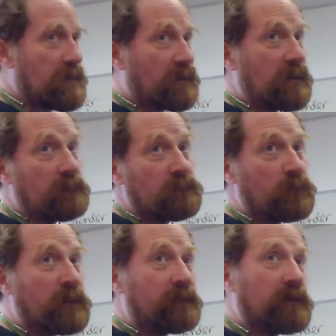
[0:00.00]
Yeah,
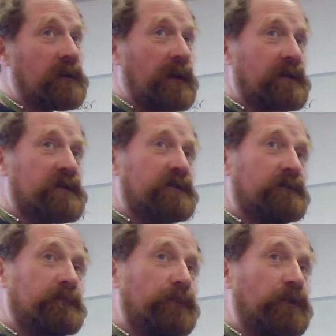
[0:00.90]
looking for the next
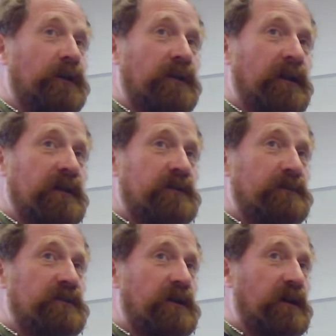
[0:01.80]
Buddha, the next
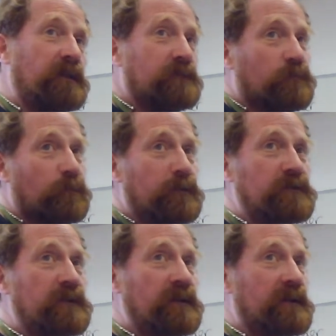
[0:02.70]
Messiah,
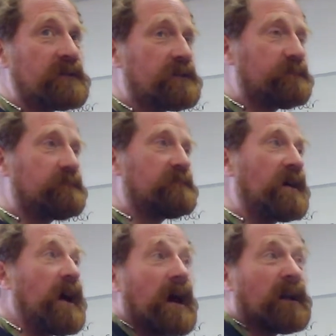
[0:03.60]
almost the next.
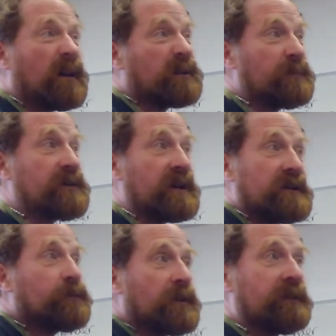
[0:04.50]
And I suppose that
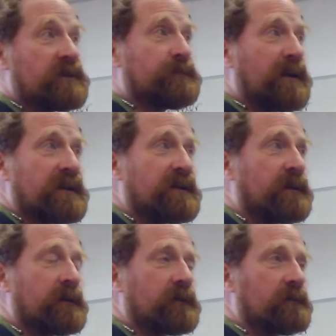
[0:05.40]
is what they're
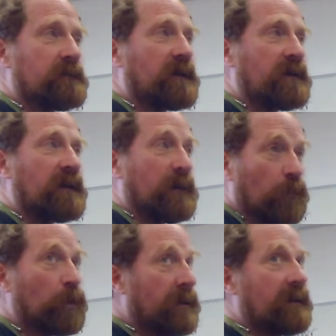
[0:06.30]
expecting, that it
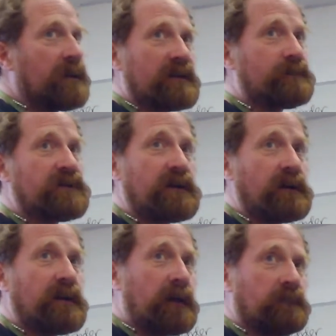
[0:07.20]
will be the next
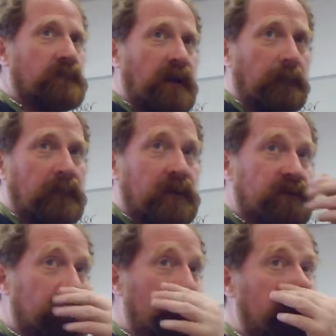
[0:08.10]
Messiah, that
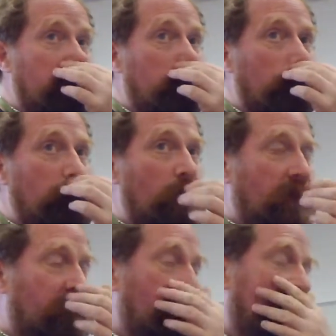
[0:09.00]
person,
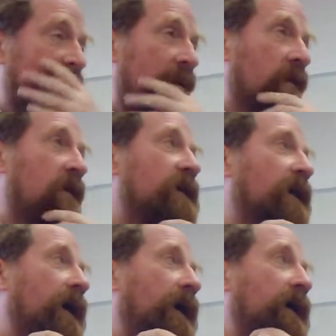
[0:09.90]
whoever they are.
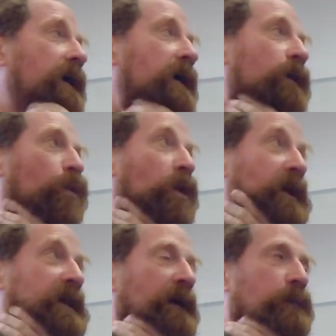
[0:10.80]

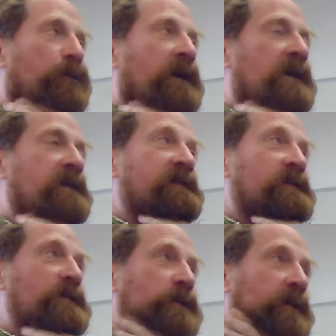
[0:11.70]
Why they would wait for
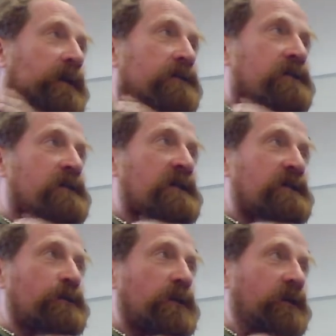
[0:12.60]
2,000
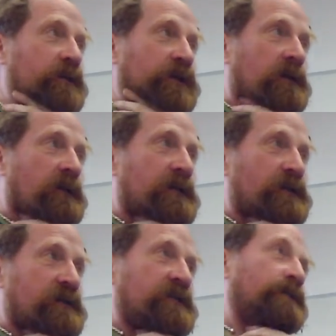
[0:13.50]
years worth of
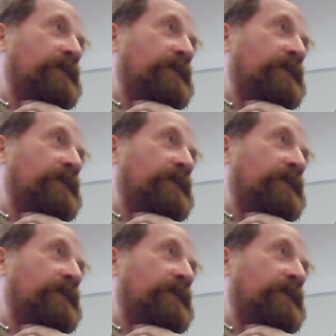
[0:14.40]
generations to